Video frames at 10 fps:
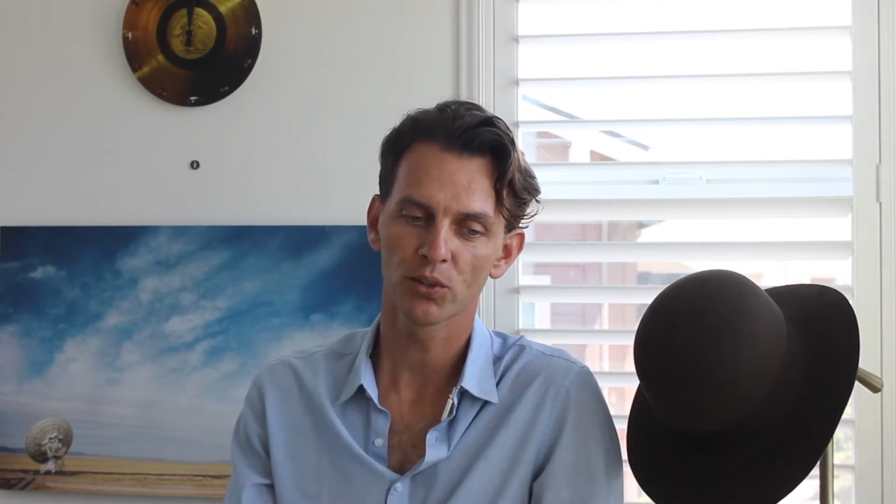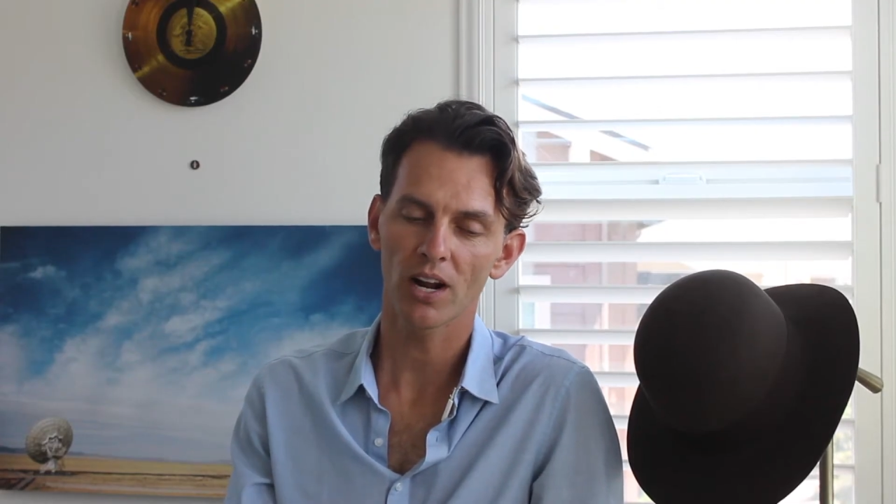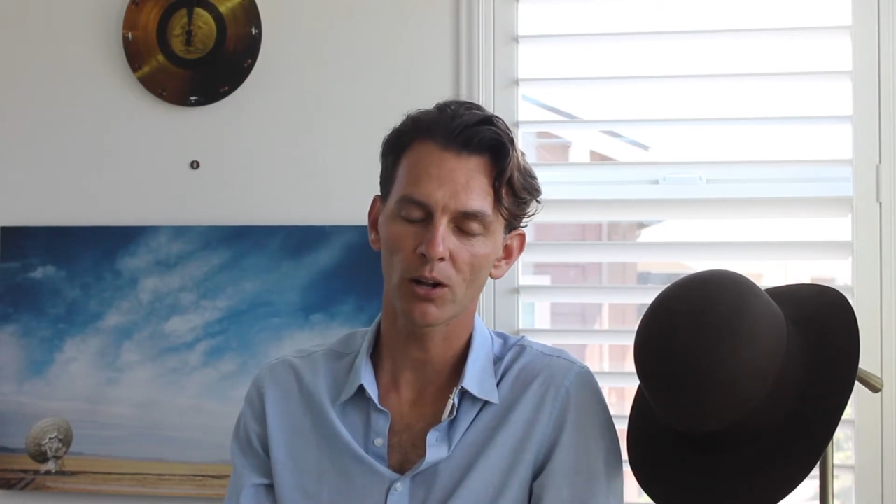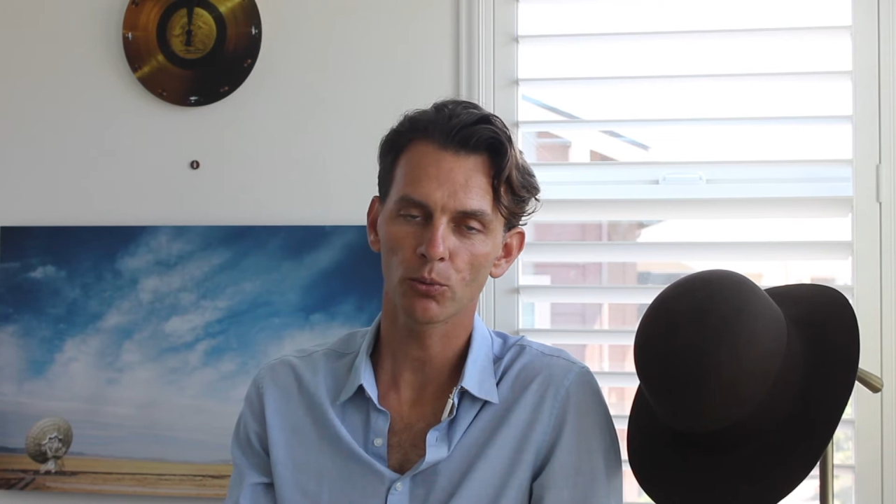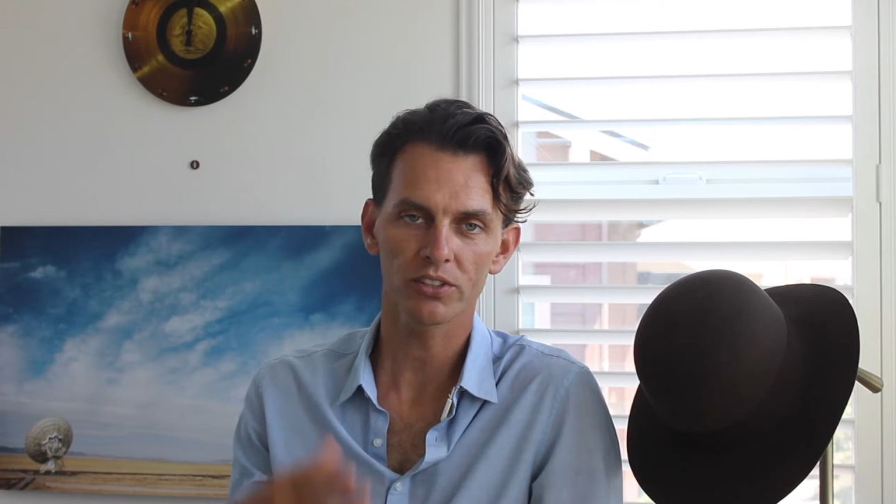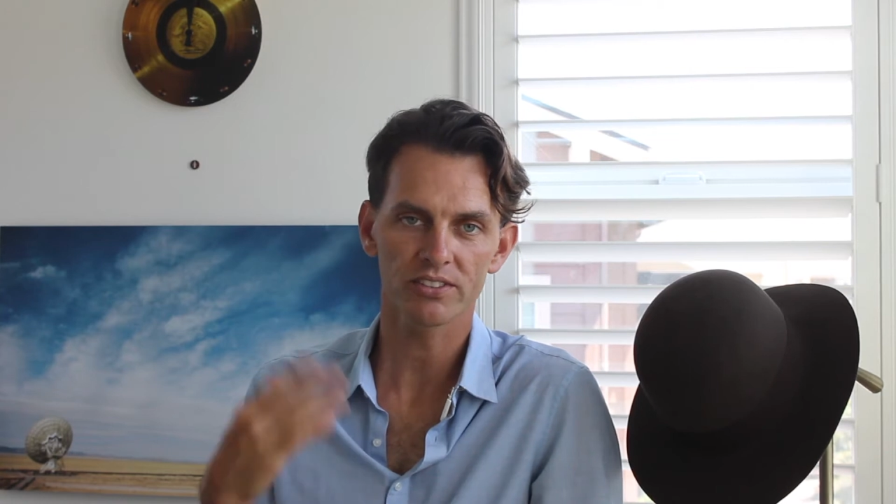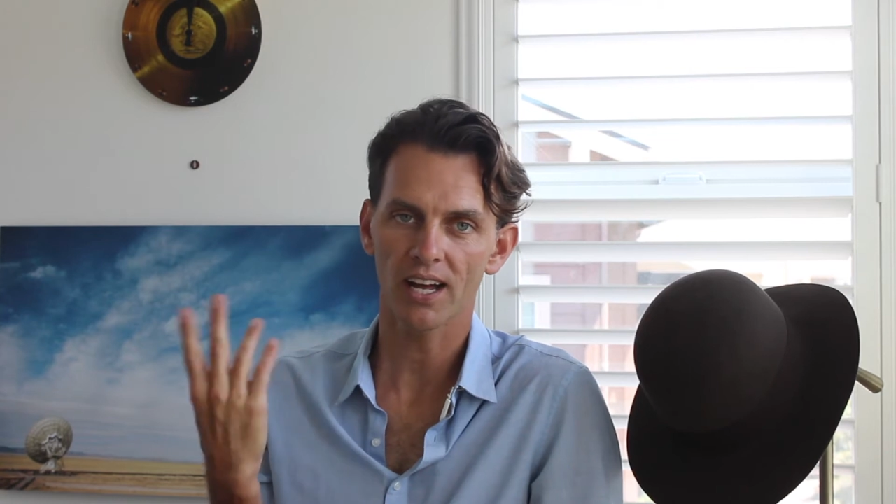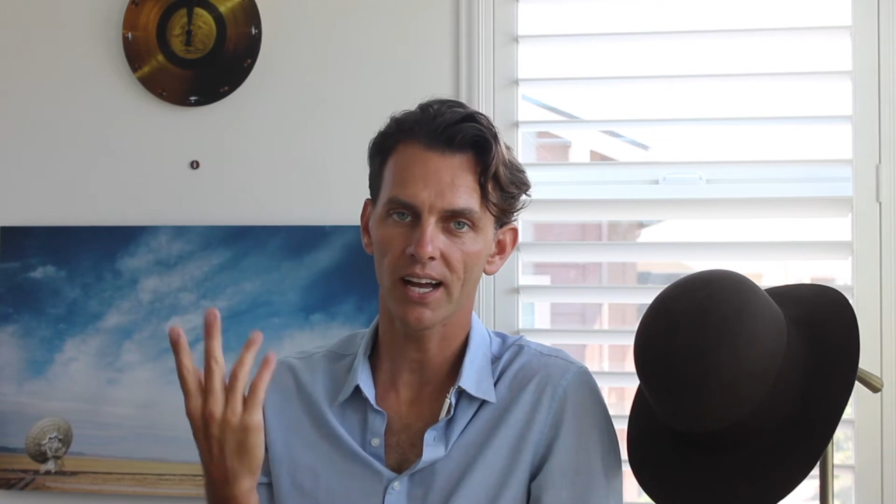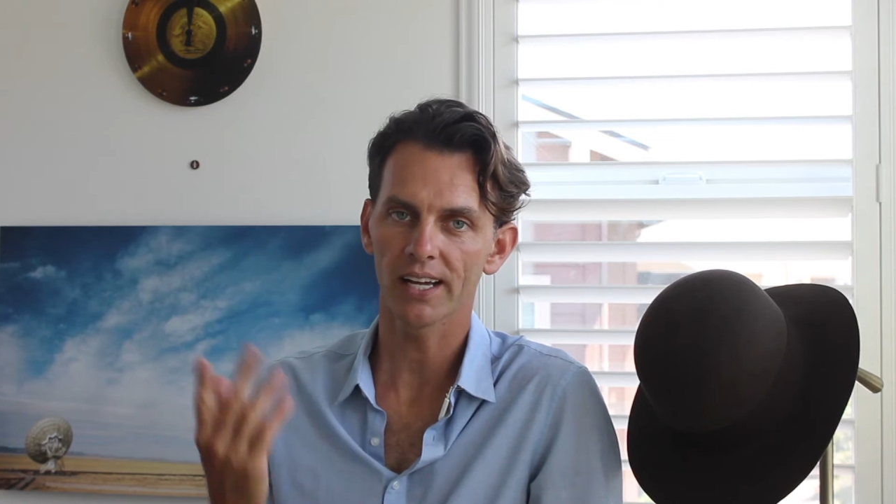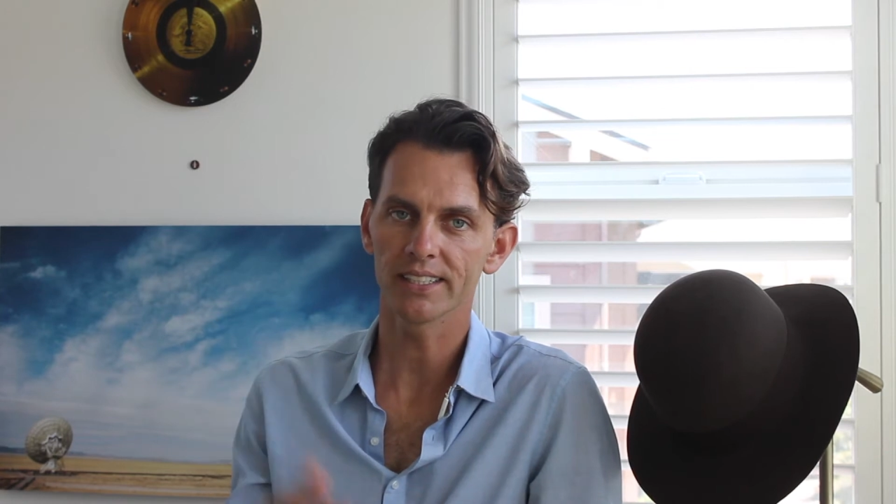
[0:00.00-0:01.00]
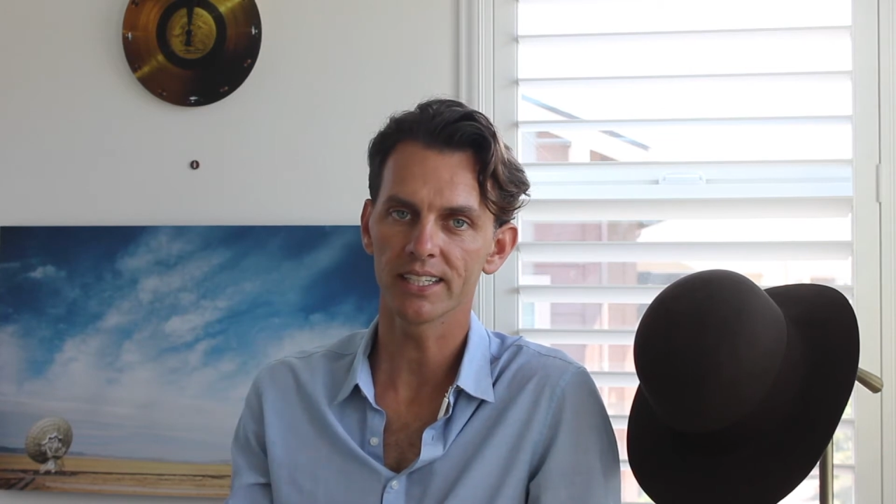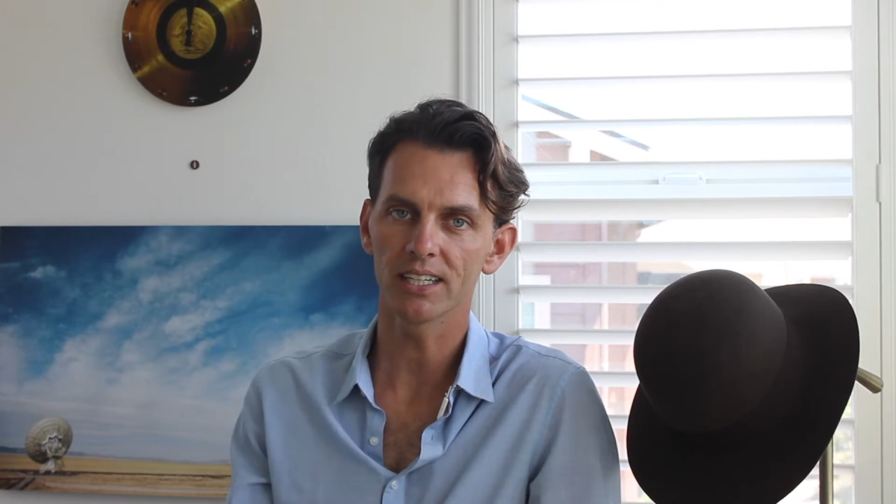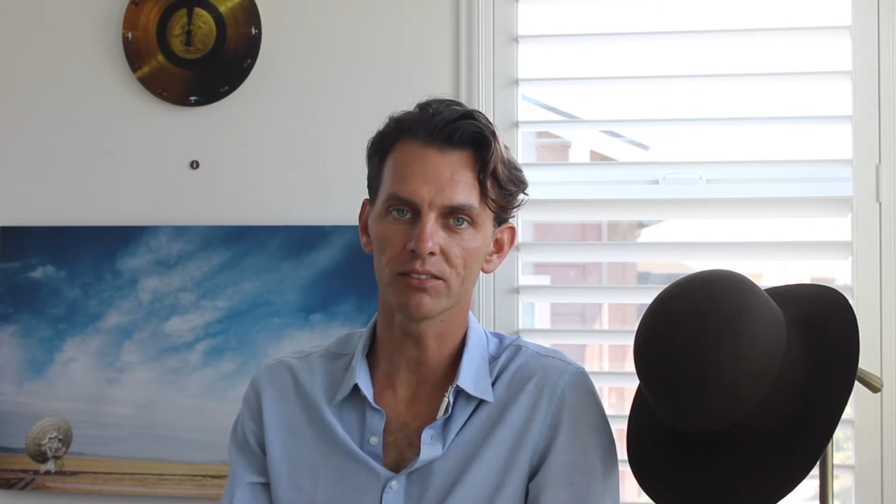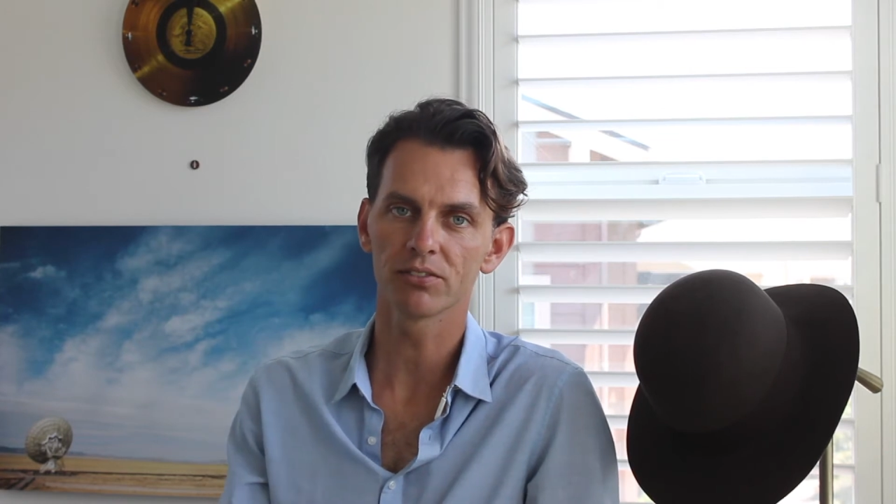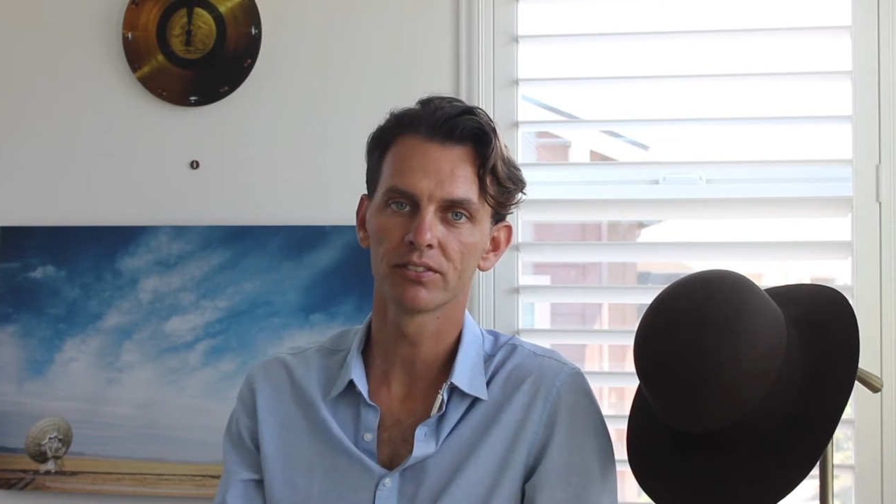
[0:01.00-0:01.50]
Crown wasn't high
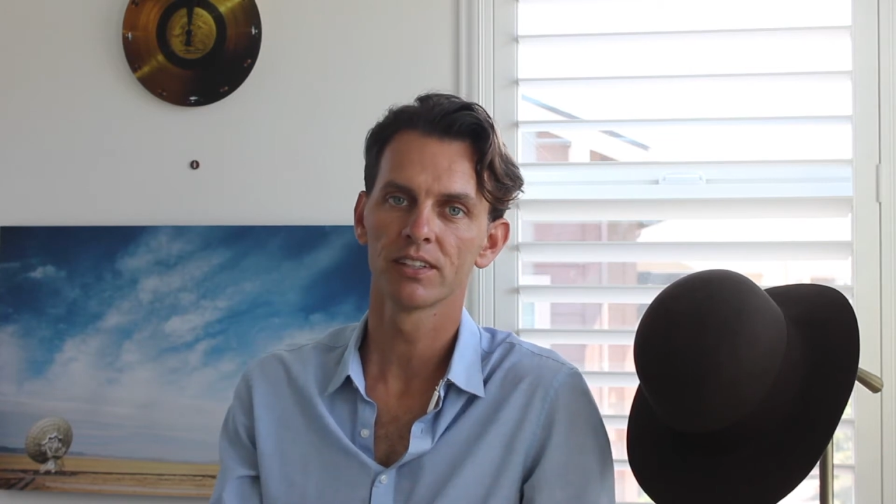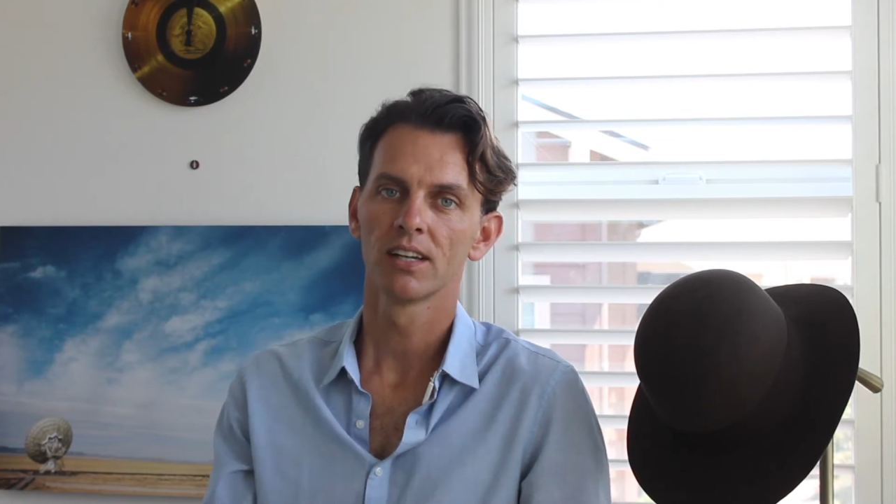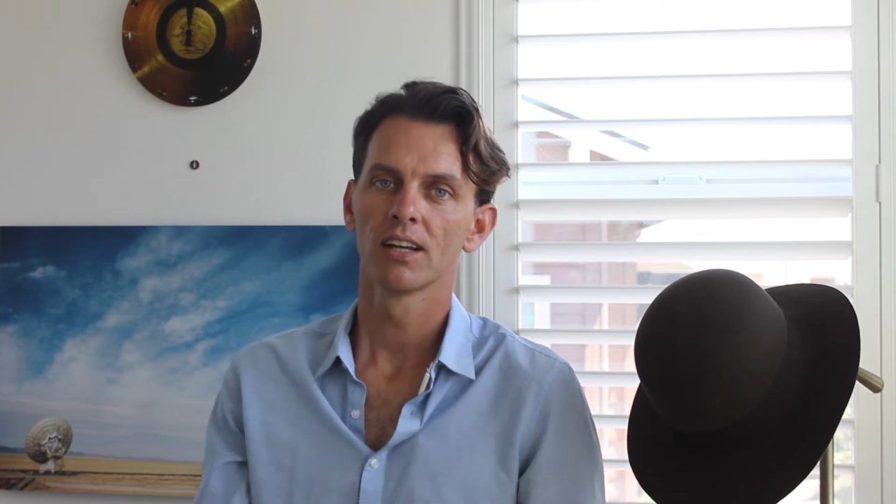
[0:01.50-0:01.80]
enough.